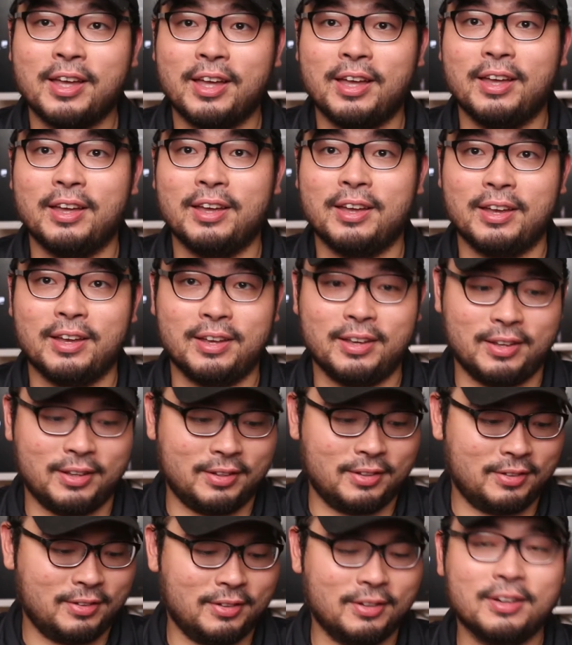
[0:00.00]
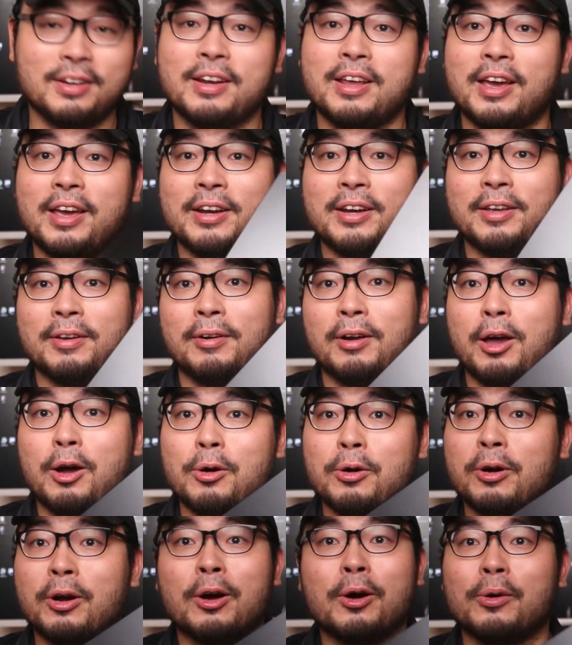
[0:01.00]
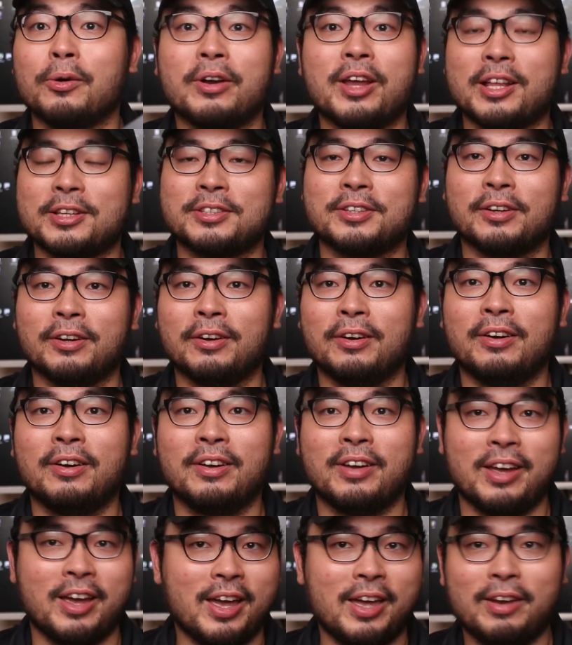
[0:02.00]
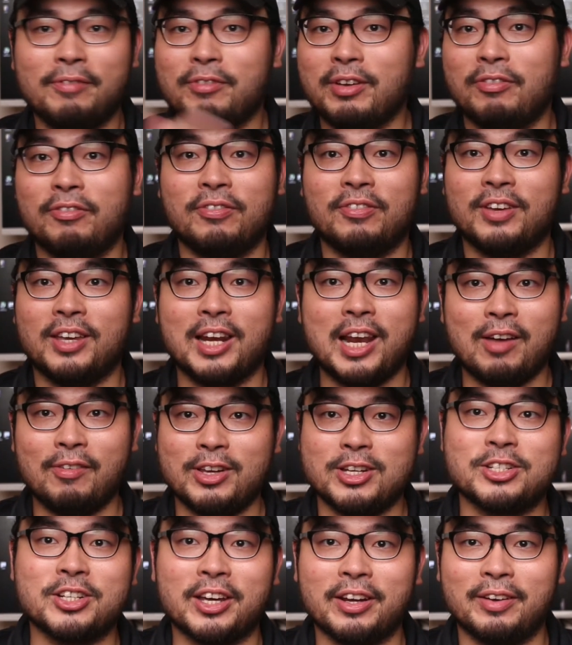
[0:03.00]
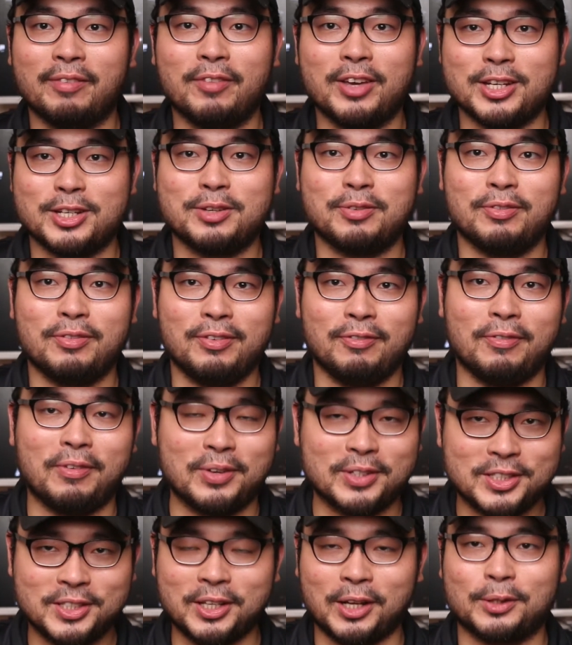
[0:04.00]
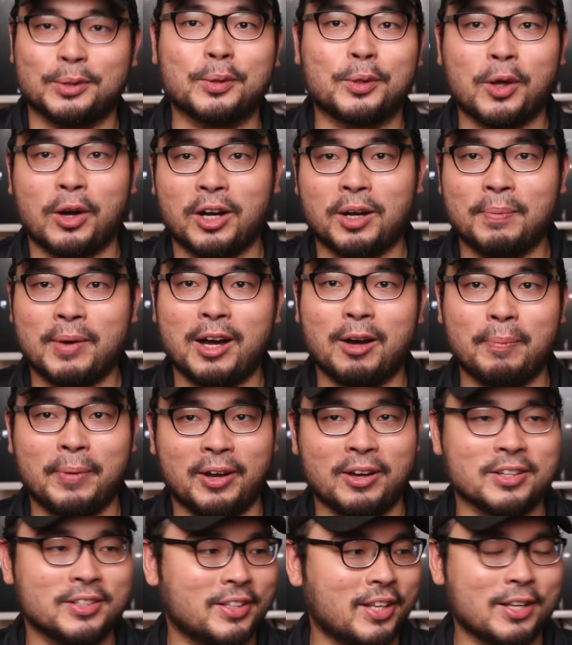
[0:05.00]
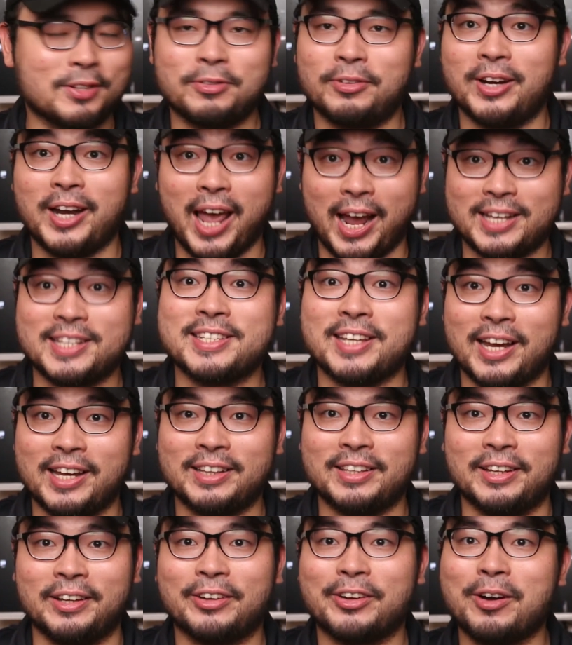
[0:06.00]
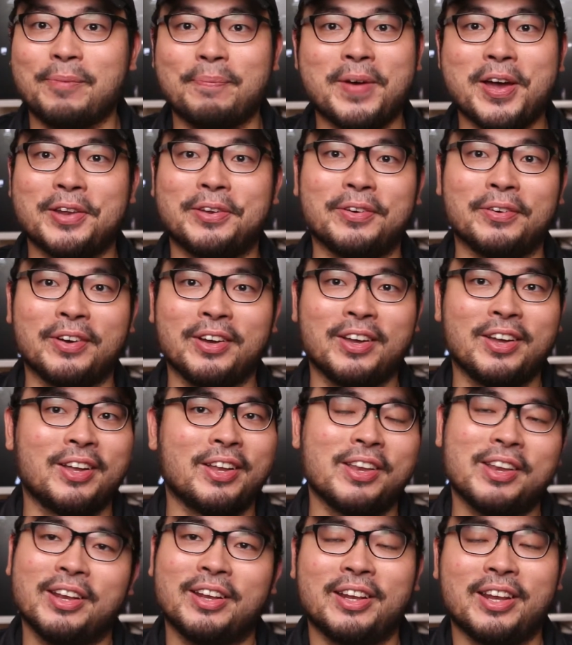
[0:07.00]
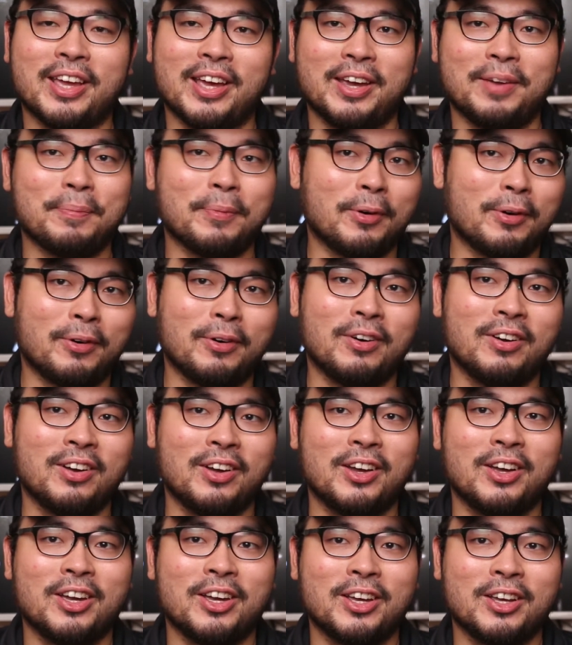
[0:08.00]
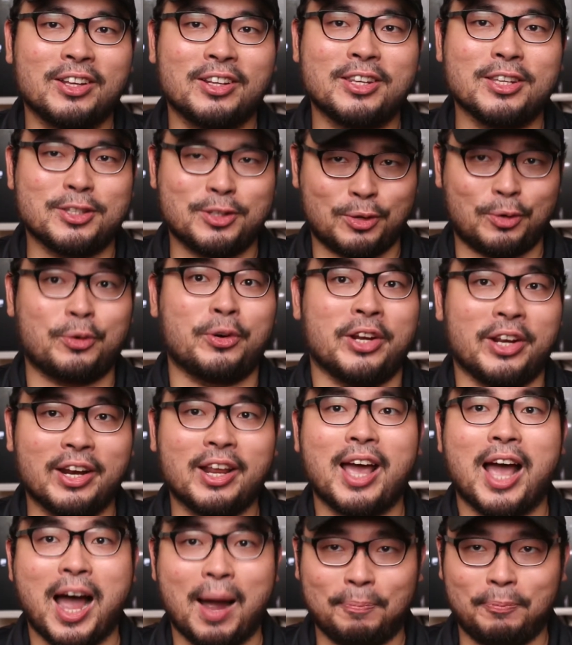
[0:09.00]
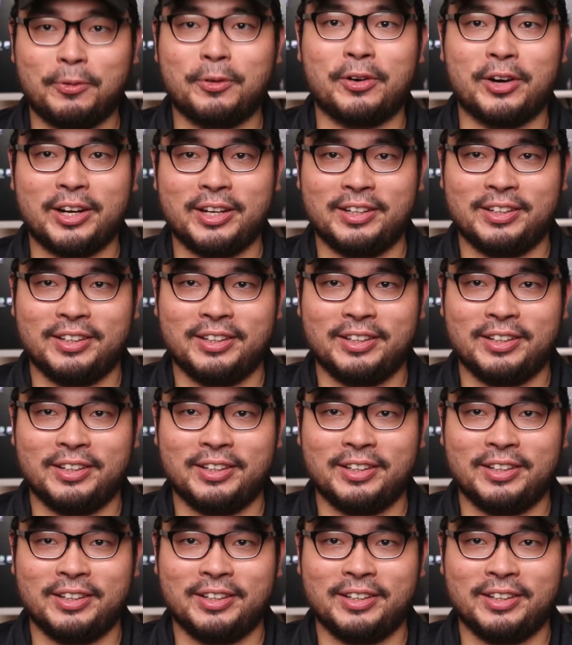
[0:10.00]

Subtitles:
and a new logo, that's all. And with 11 Gen, which we'll start to talk about because that's really exciting compared to the more discrete upgrade.